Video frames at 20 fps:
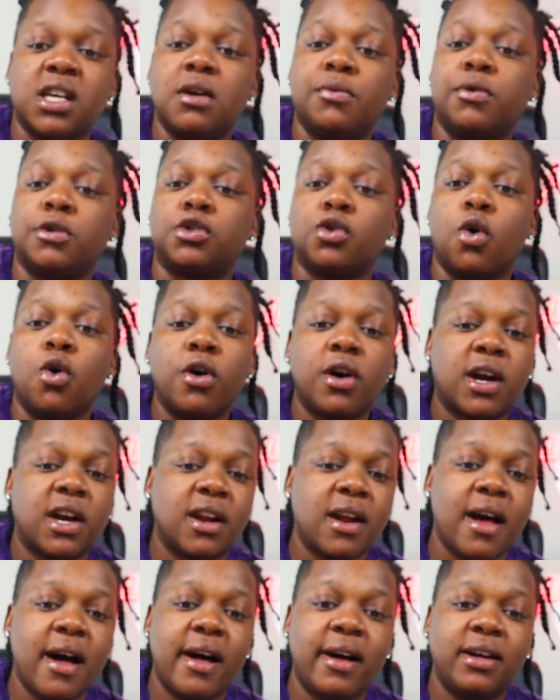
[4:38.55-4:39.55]
It was
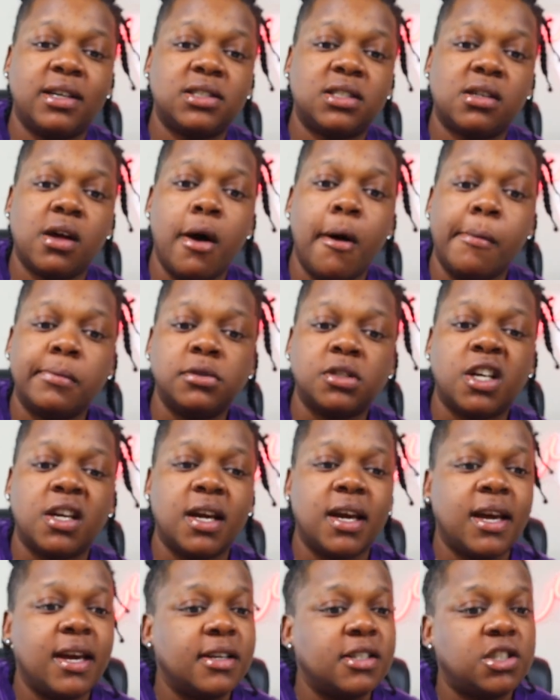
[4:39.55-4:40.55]
organized.
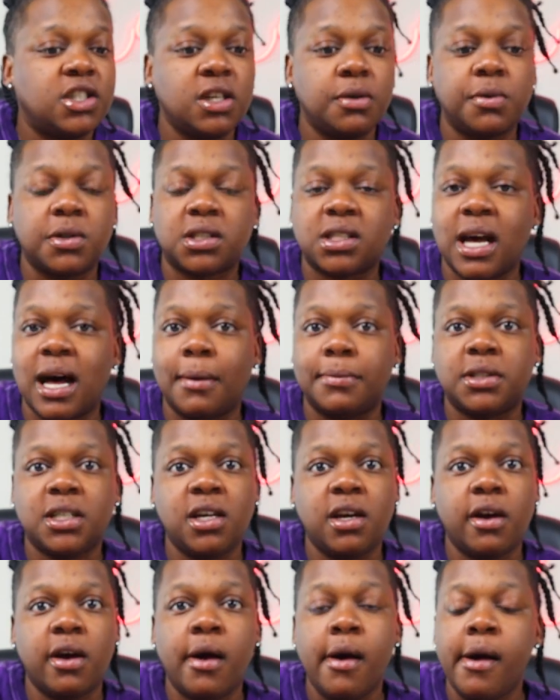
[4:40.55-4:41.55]
The energy was top
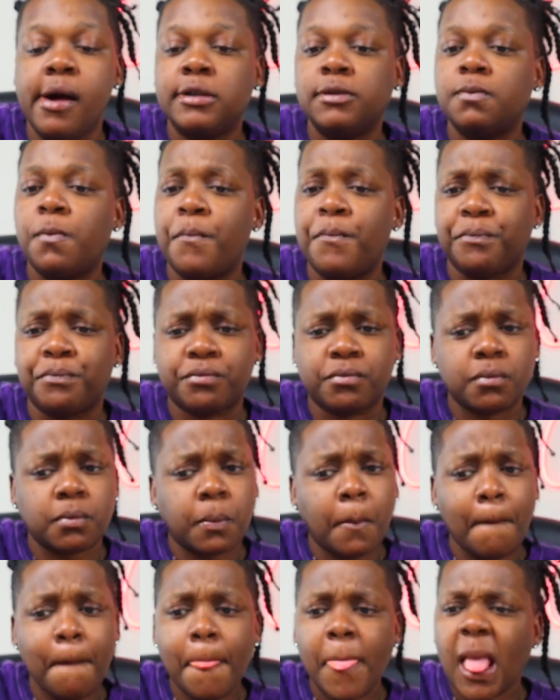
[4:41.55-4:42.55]
tier.
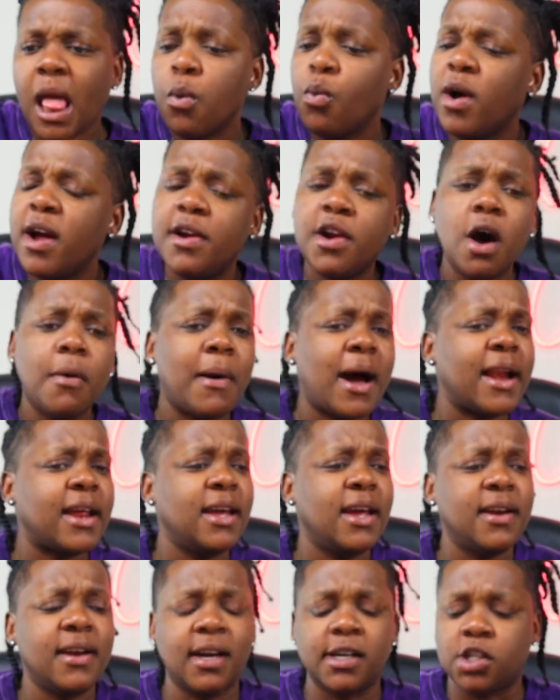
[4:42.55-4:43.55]
With
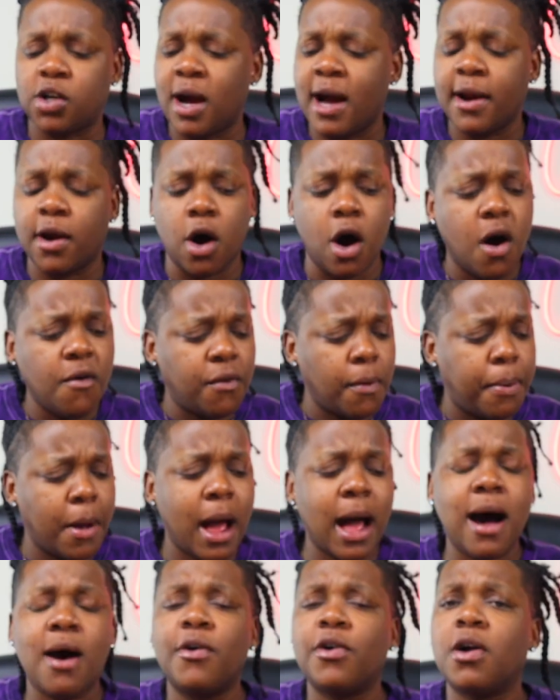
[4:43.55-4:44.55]
nobody in there trying to
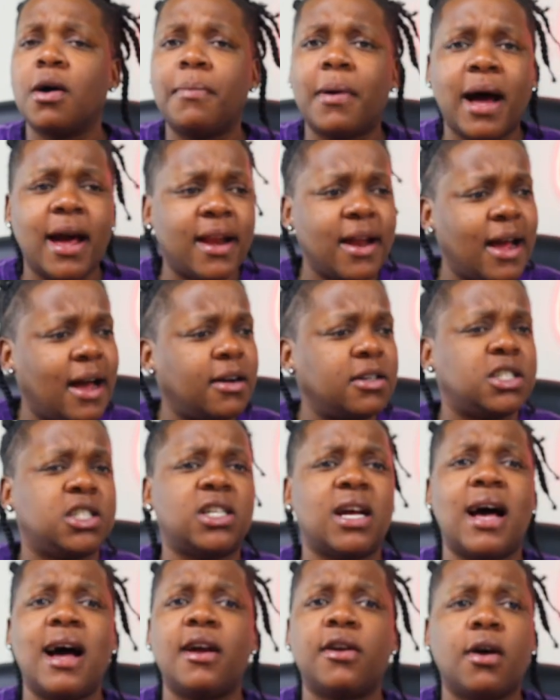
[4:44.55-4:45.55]
overpower nobody,
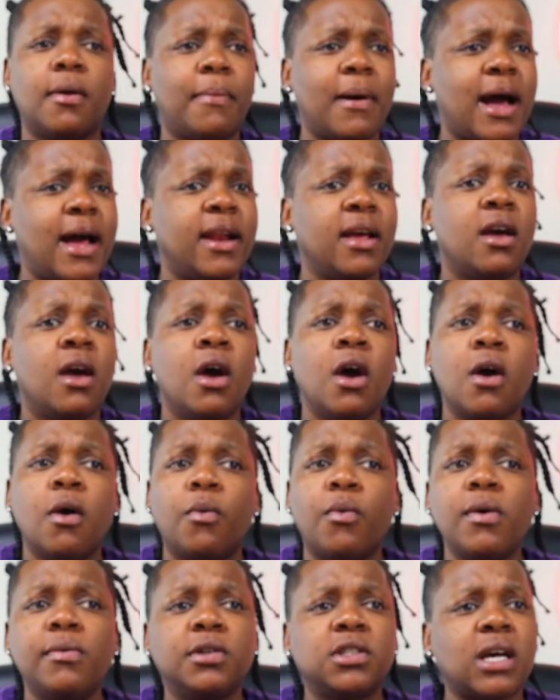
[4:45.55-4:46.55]
outshine nobody.
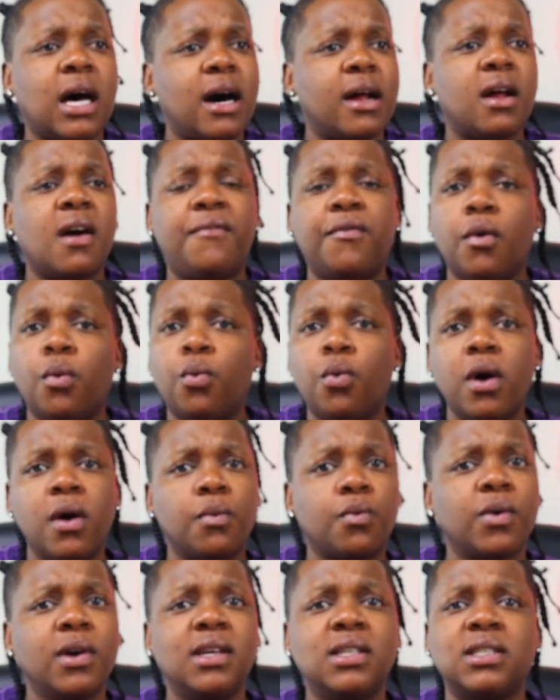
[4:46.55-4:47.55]
We was all there for
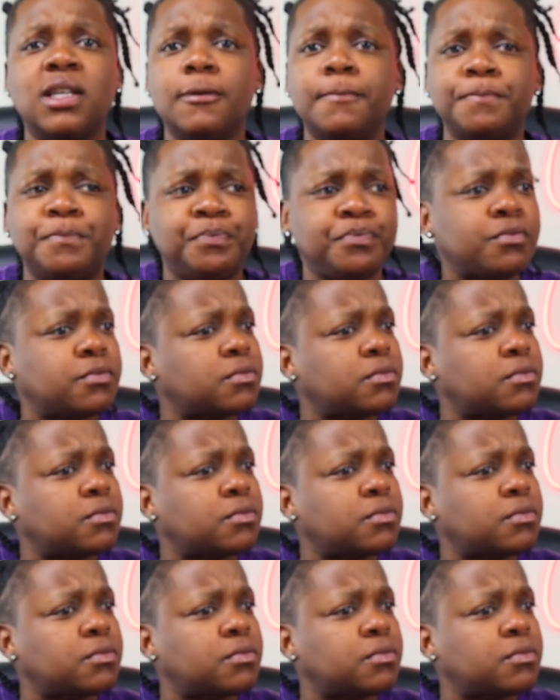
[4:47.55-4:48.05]
one reason.